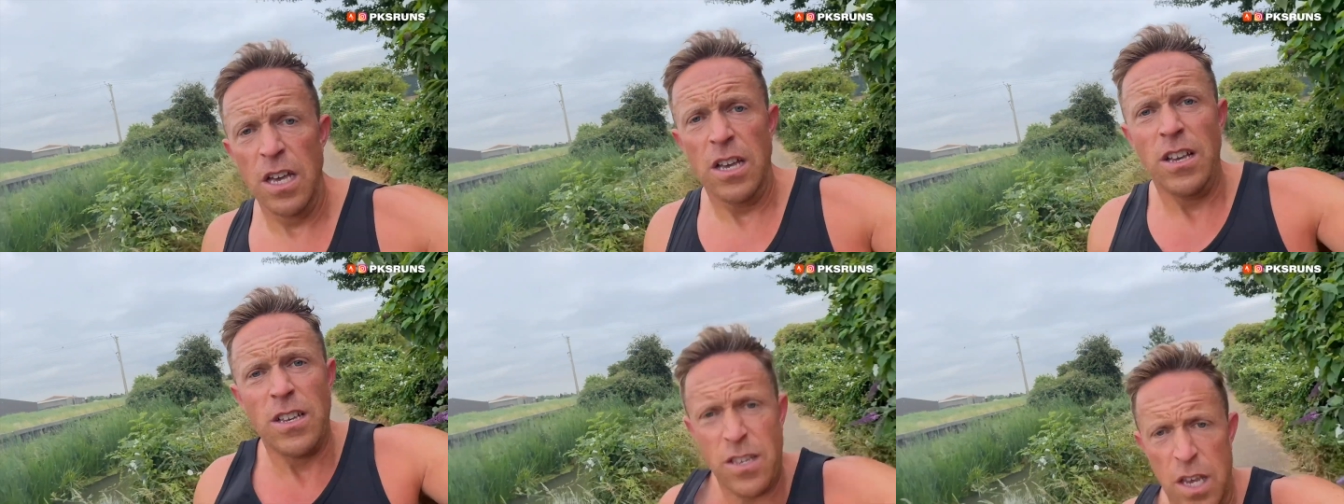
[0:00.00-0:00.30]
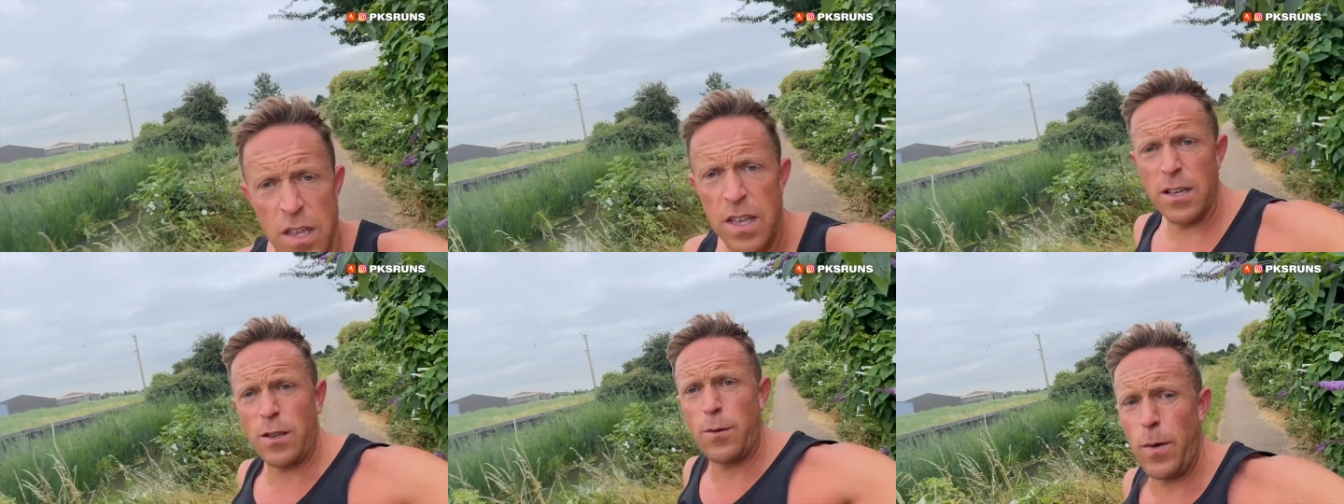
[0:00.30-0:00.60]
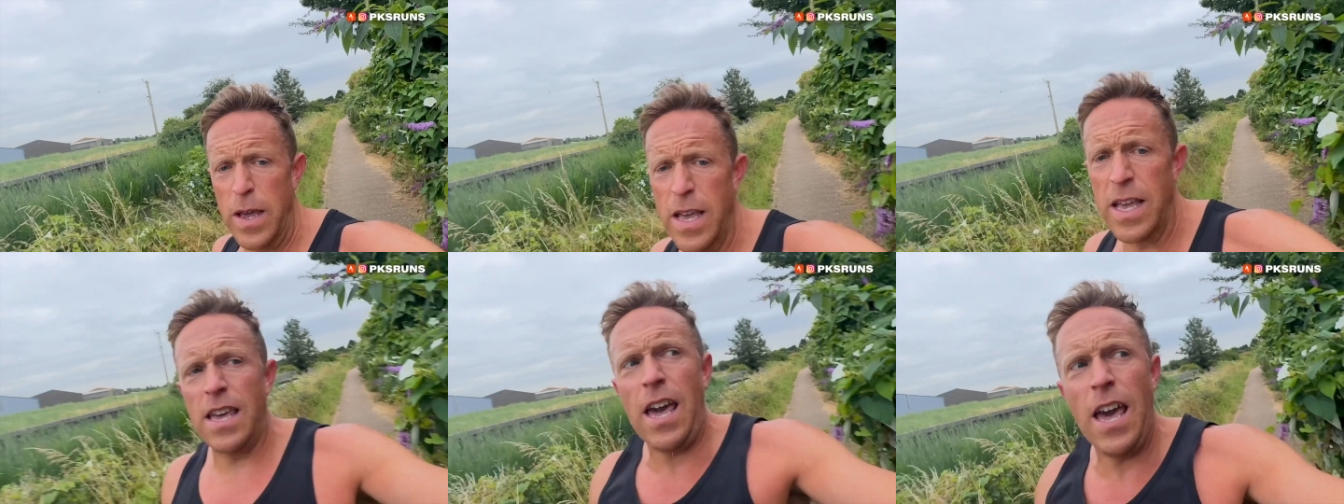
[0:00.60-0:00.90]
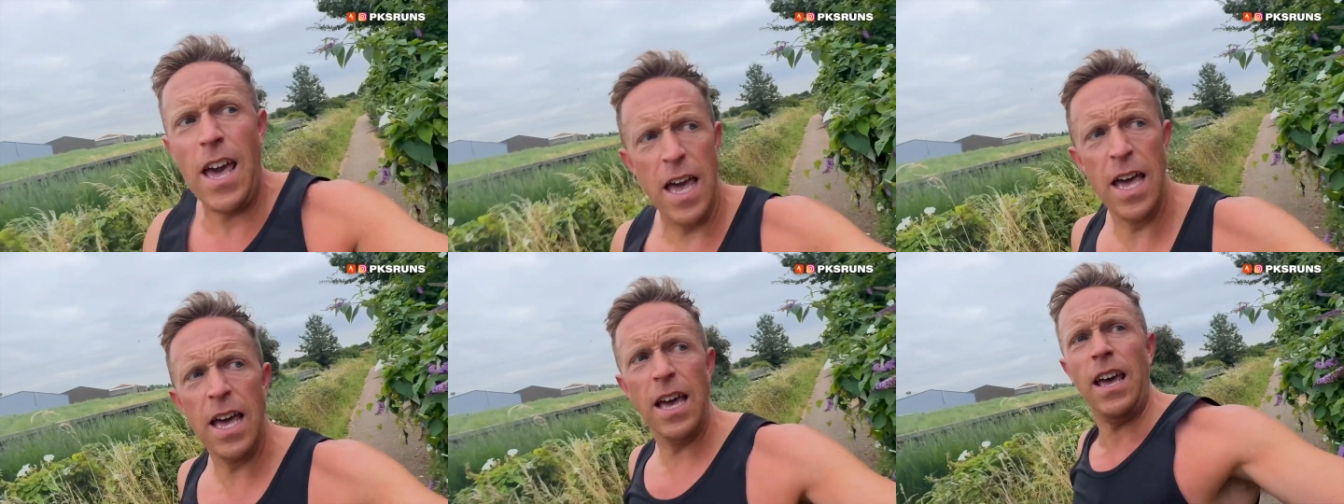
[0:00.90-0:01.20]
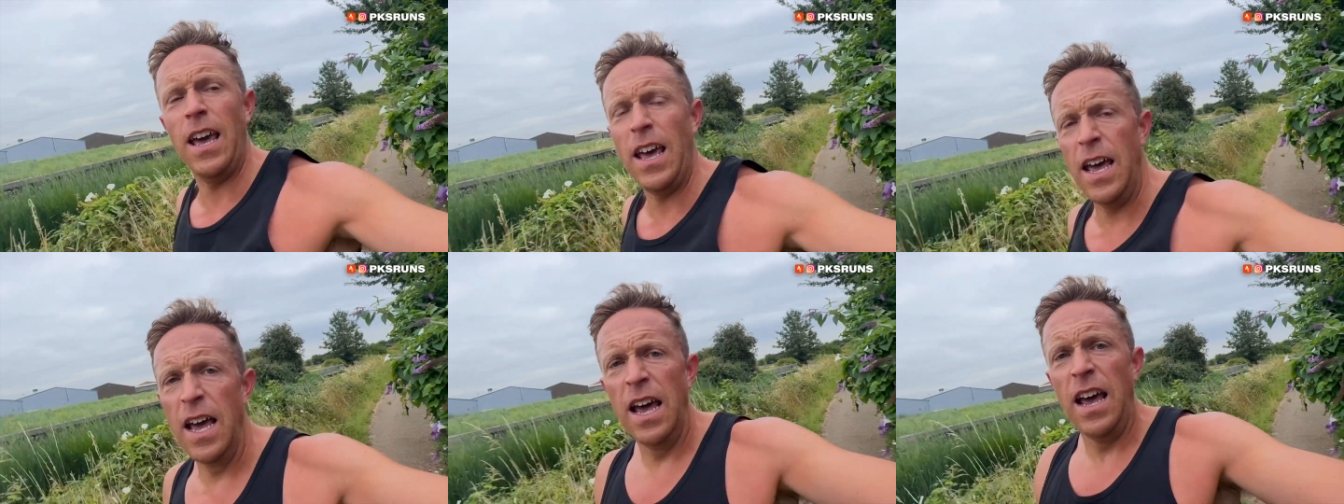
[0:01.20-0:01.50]
So this week
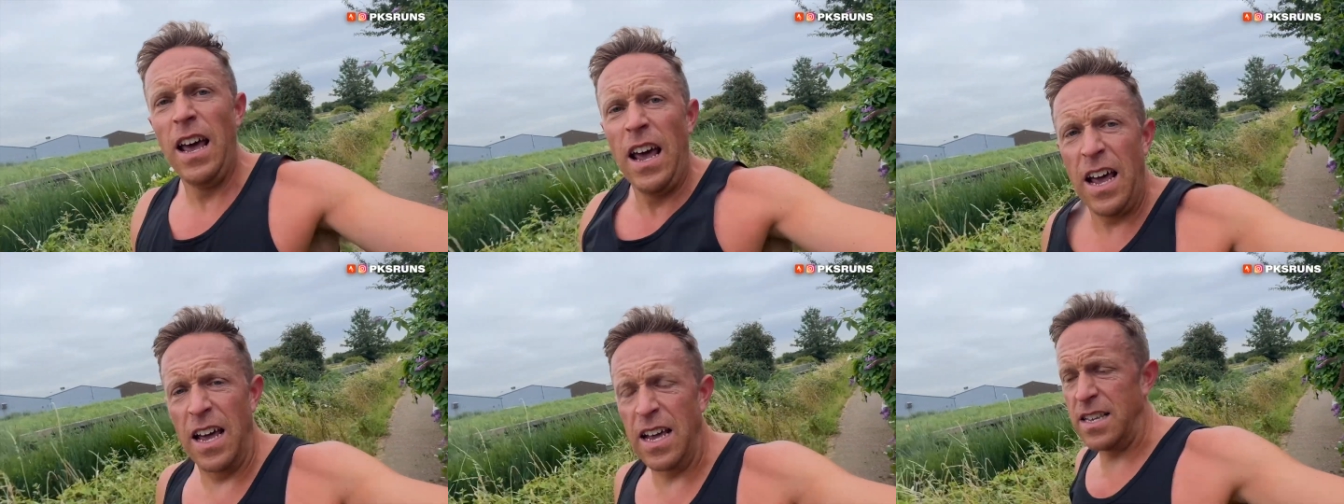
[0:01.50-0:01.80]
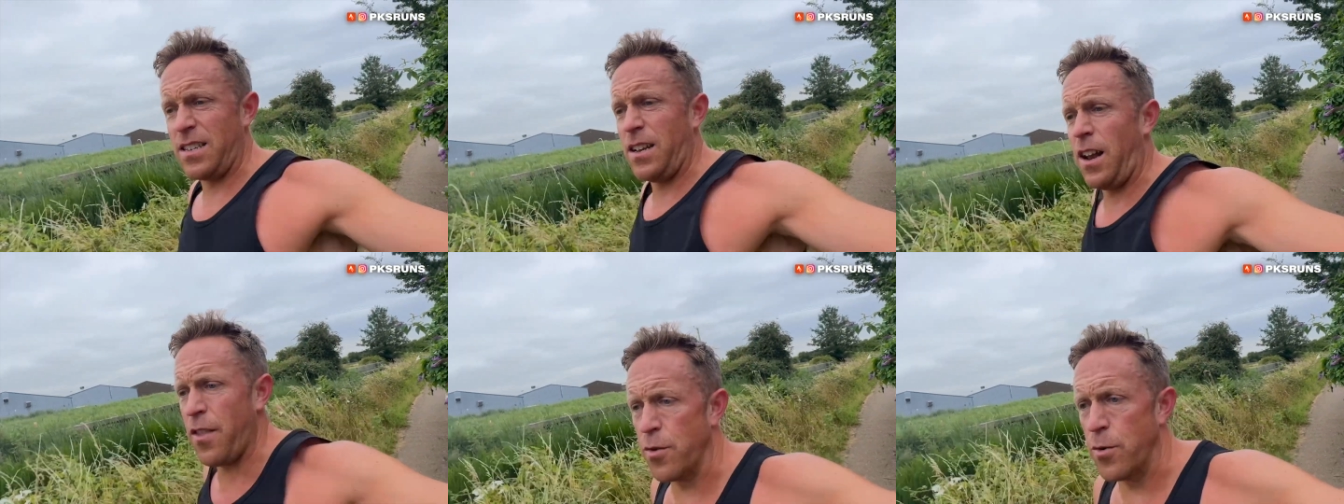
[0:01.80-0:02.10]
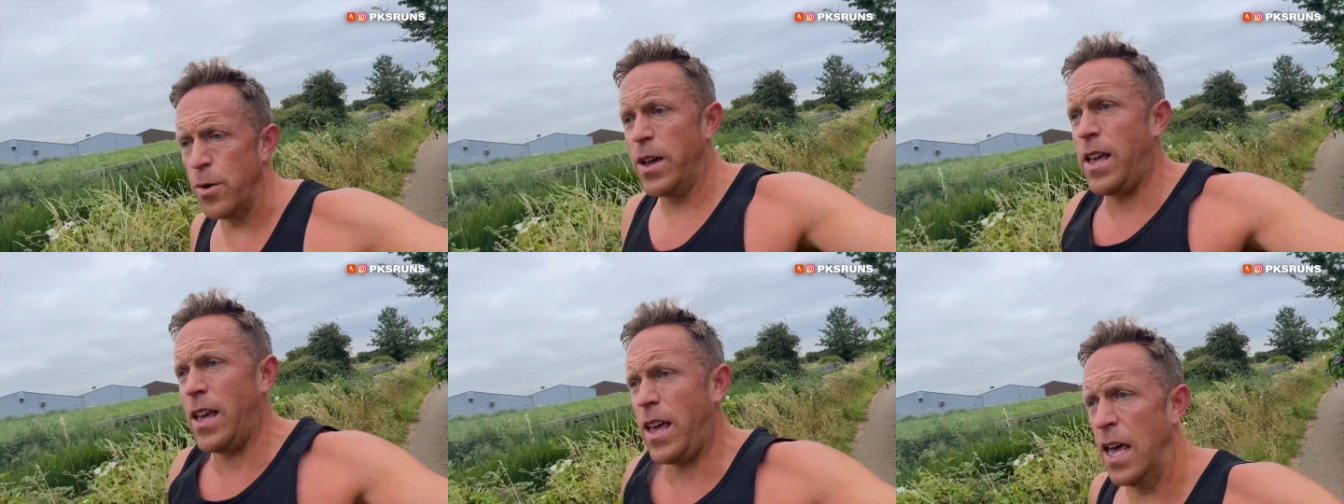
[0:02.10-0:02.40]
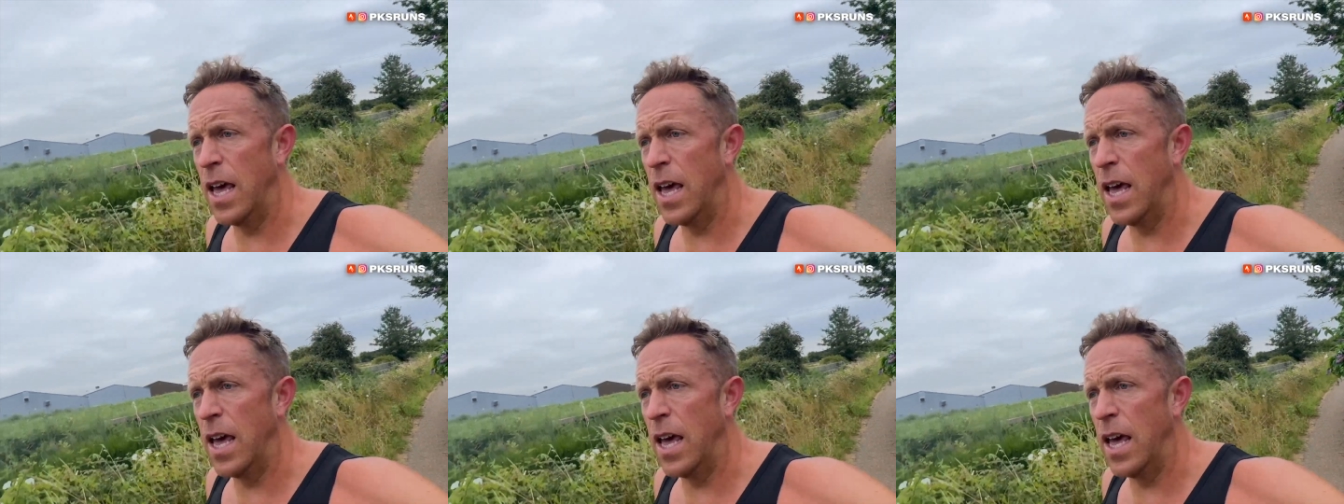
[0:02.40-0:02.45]
is another week